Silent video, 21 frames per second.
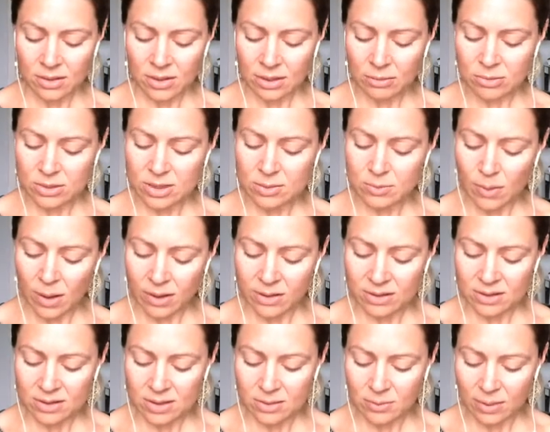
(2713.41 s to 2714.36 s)
They
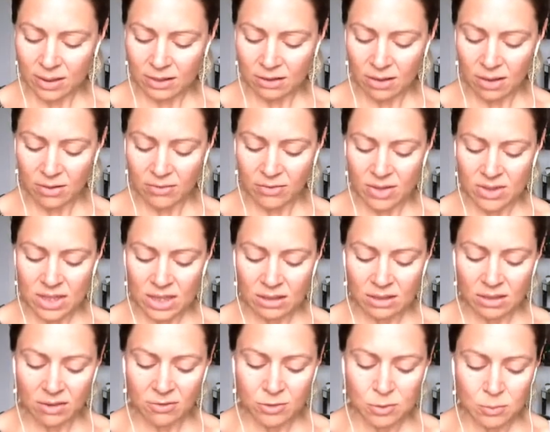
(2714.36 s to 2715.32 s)
responded to my love, and they
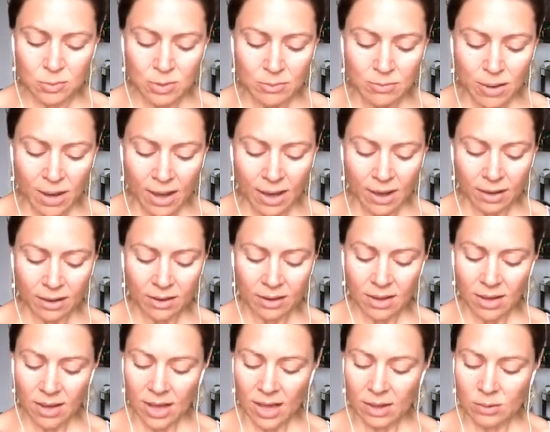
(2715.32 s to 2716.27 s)
loved me back,
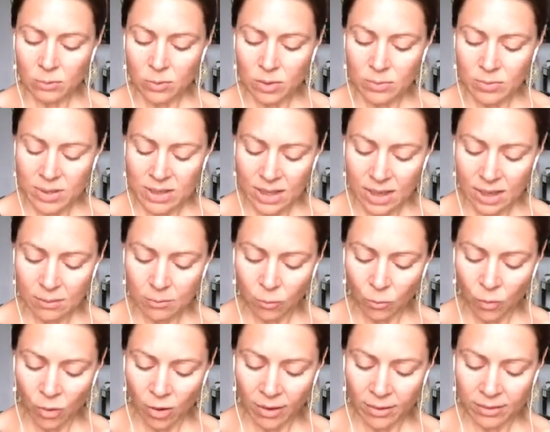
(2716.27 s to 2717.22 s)
and we
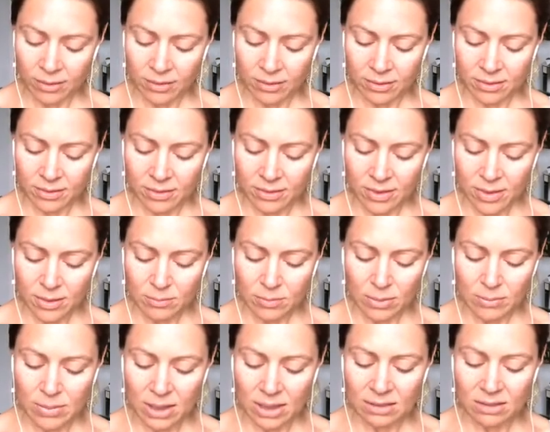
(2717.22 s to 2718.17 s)
became one.
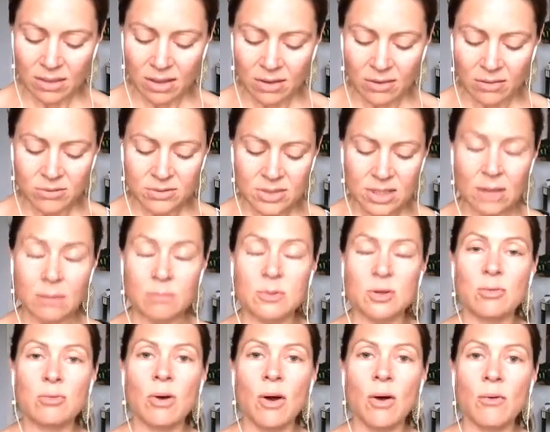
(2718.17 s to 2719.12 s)
But my love
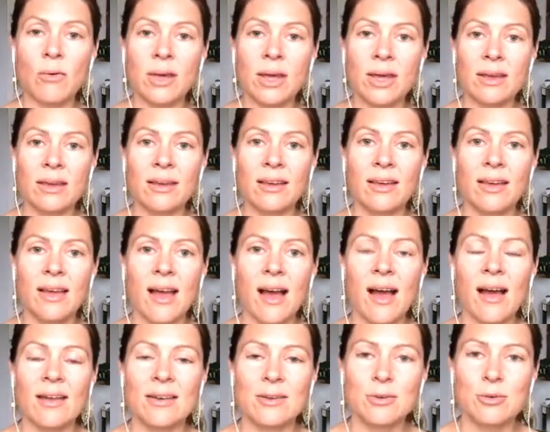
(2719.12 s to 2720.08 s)
kept growing
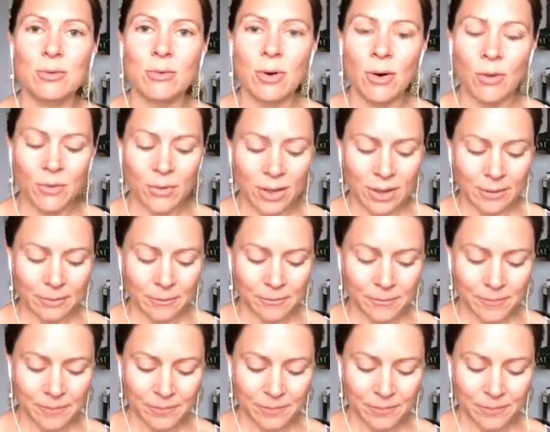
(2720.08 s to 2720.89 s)
and growing.